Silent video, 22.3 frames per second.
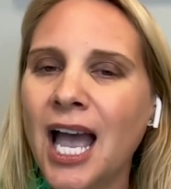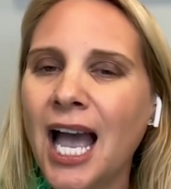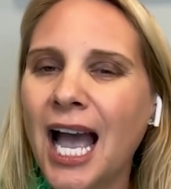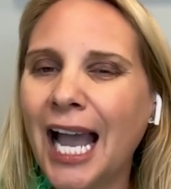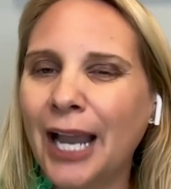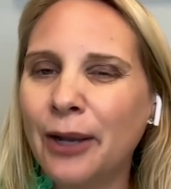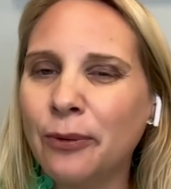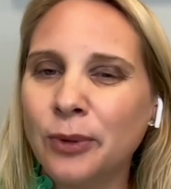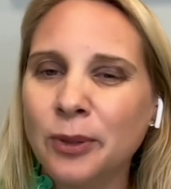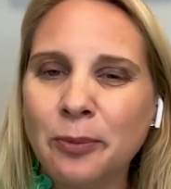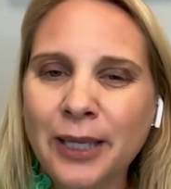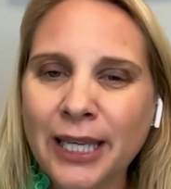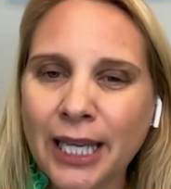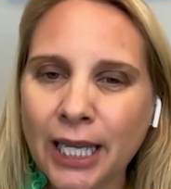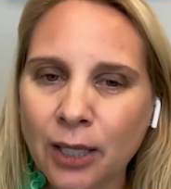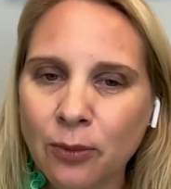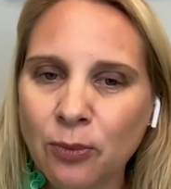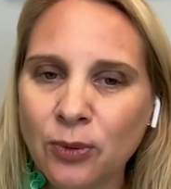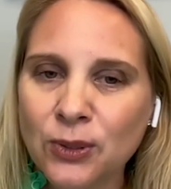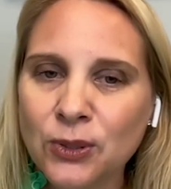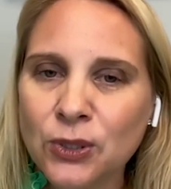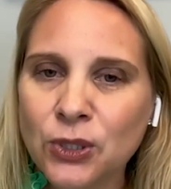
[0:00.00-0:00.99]
I would be
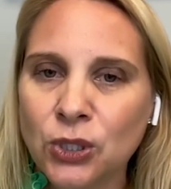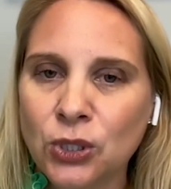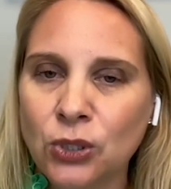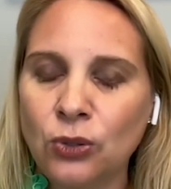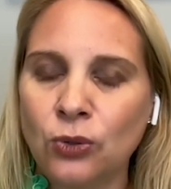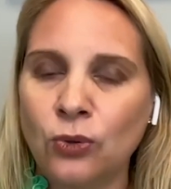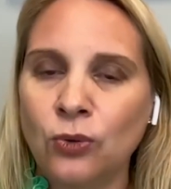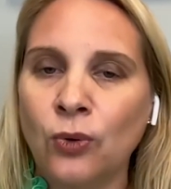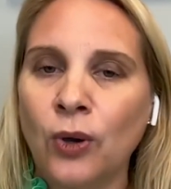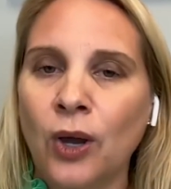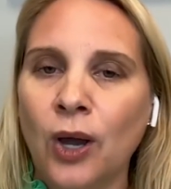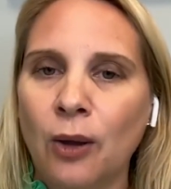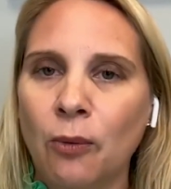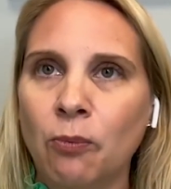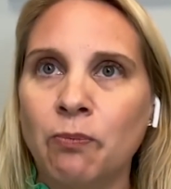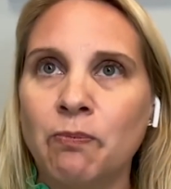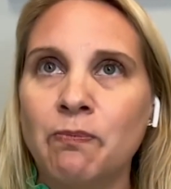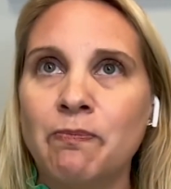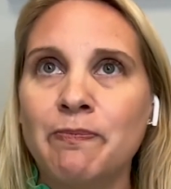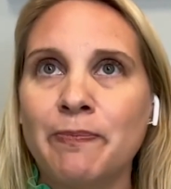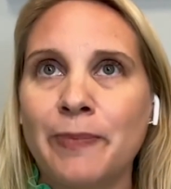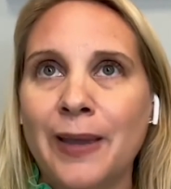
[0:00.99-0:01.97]
able to
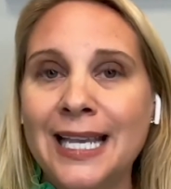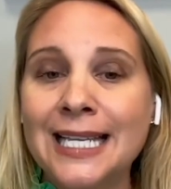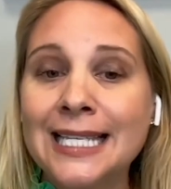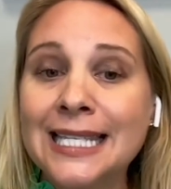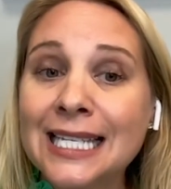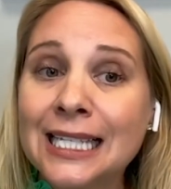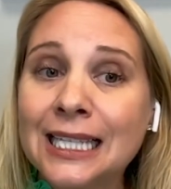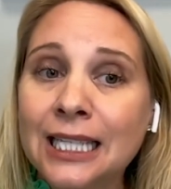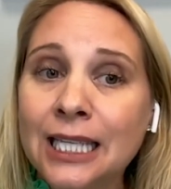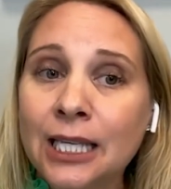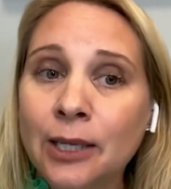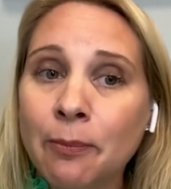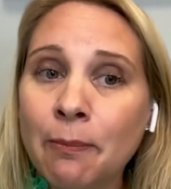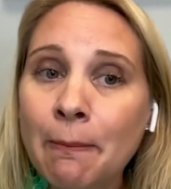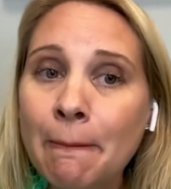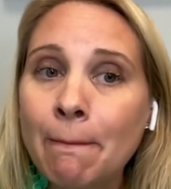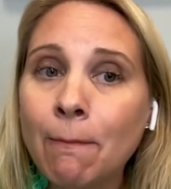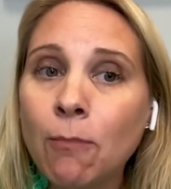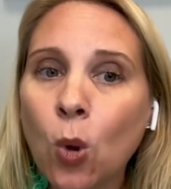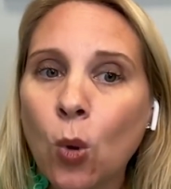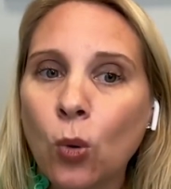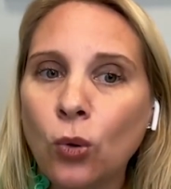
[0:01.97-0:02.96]
basically
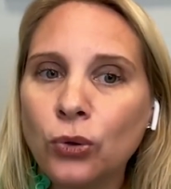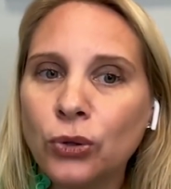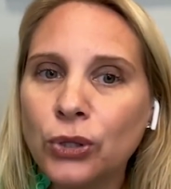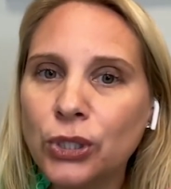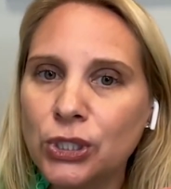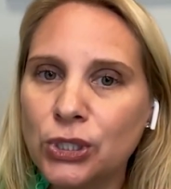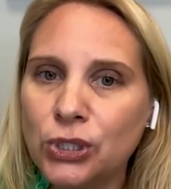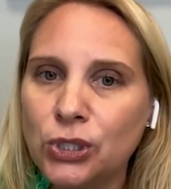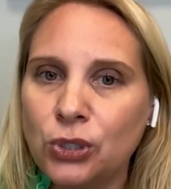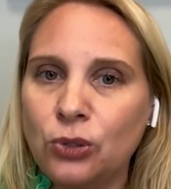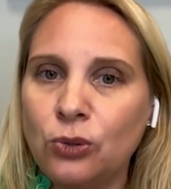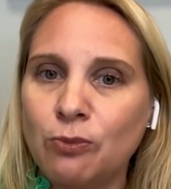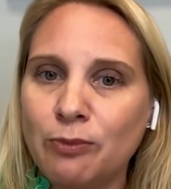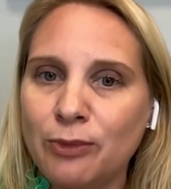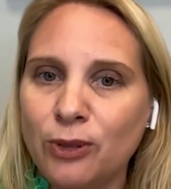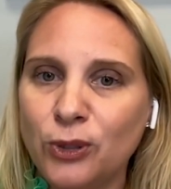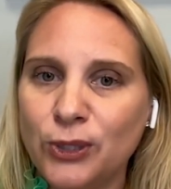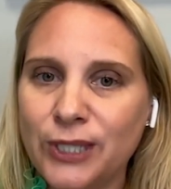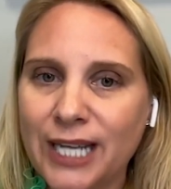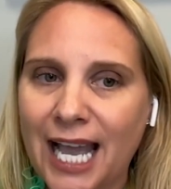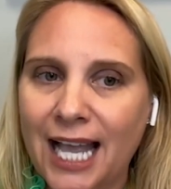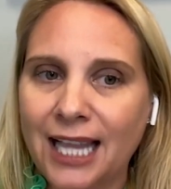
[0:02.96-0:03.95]
mold the two
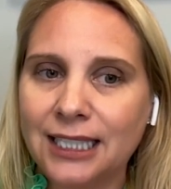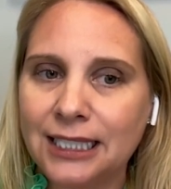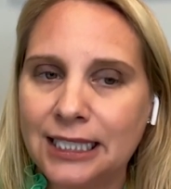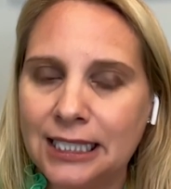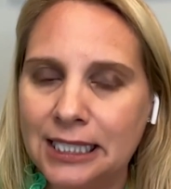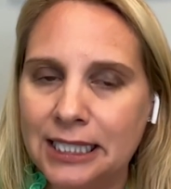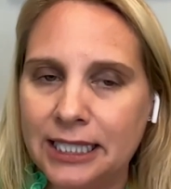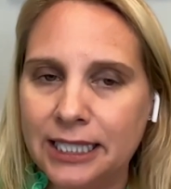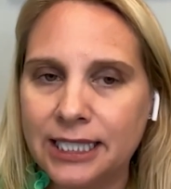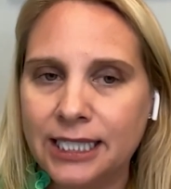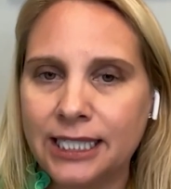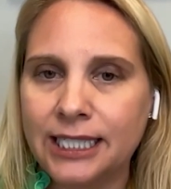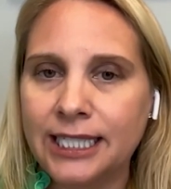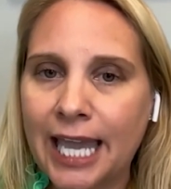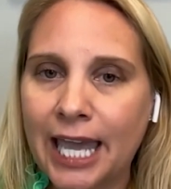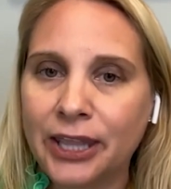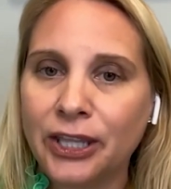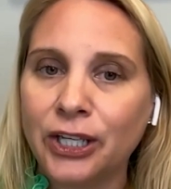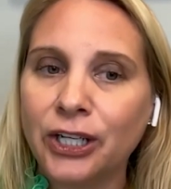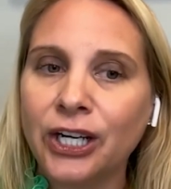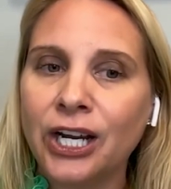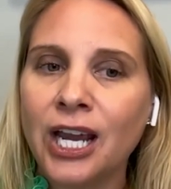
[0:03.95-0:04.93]
modalities
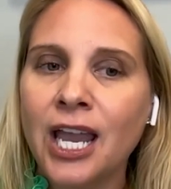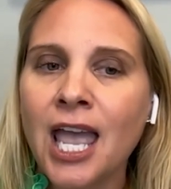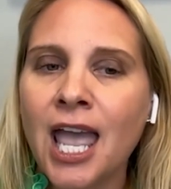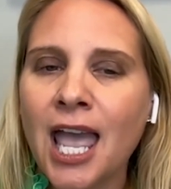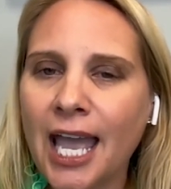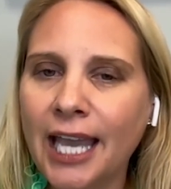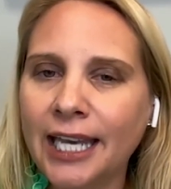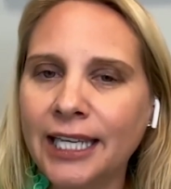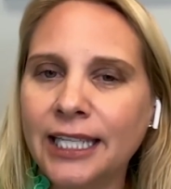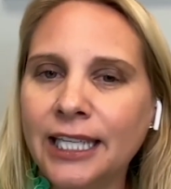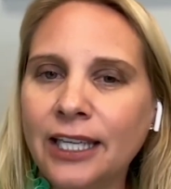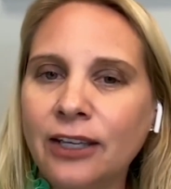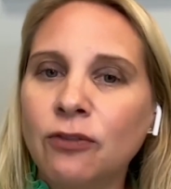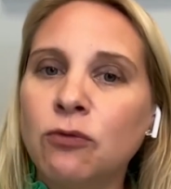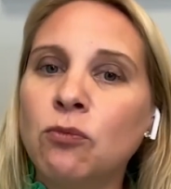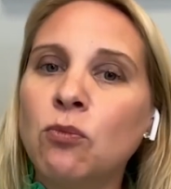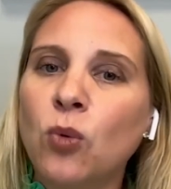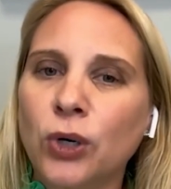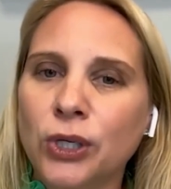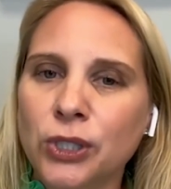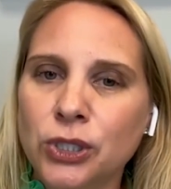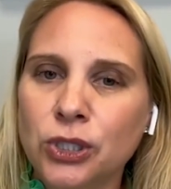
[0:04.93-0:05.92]
together and give
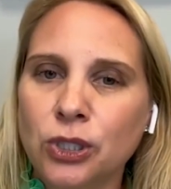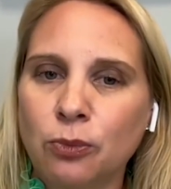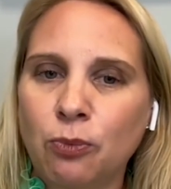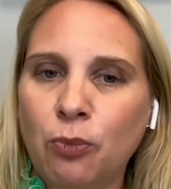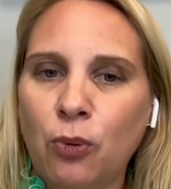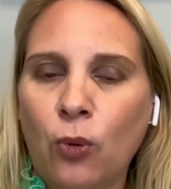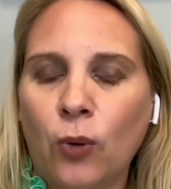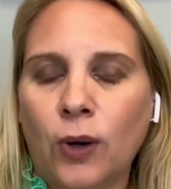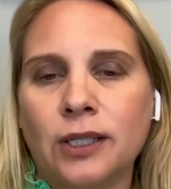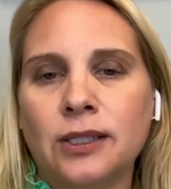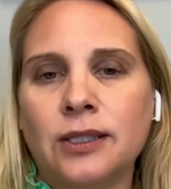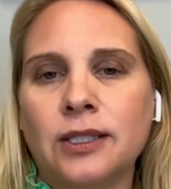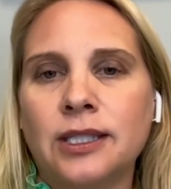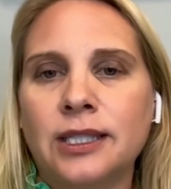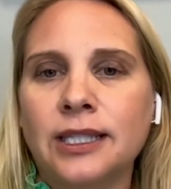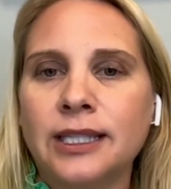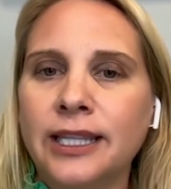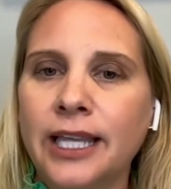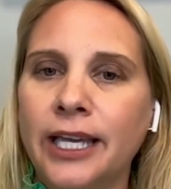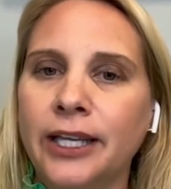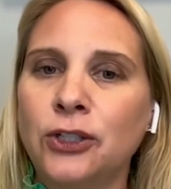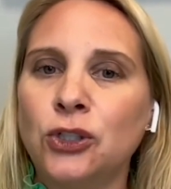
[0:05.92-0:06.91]
more supports
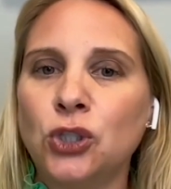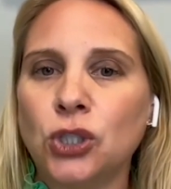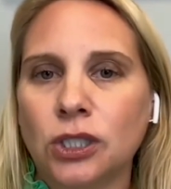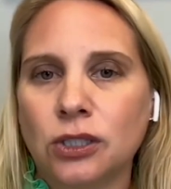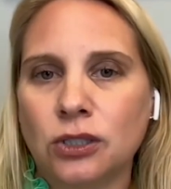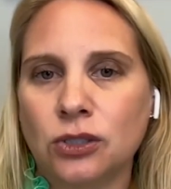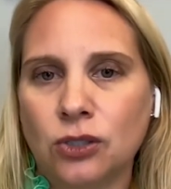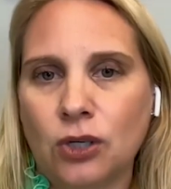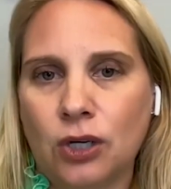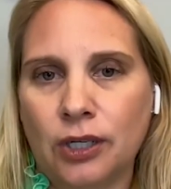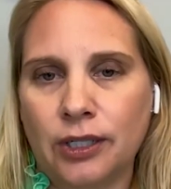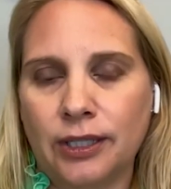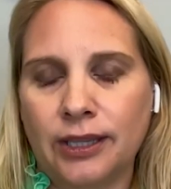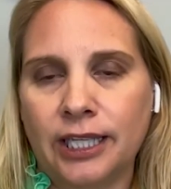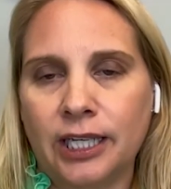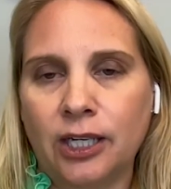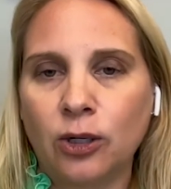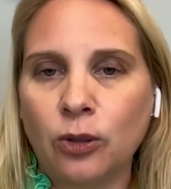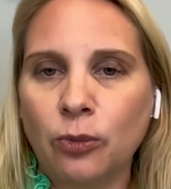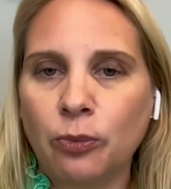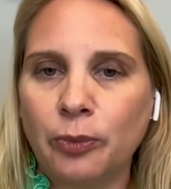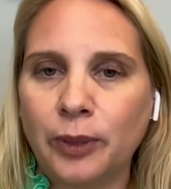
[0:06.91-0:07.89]
than just art
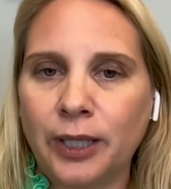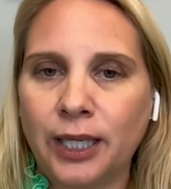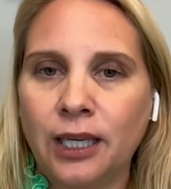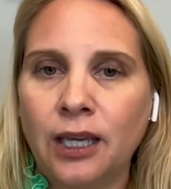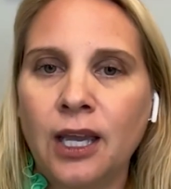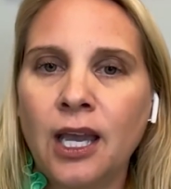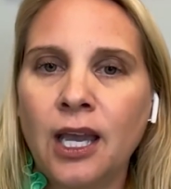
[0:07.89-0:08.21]
therapy.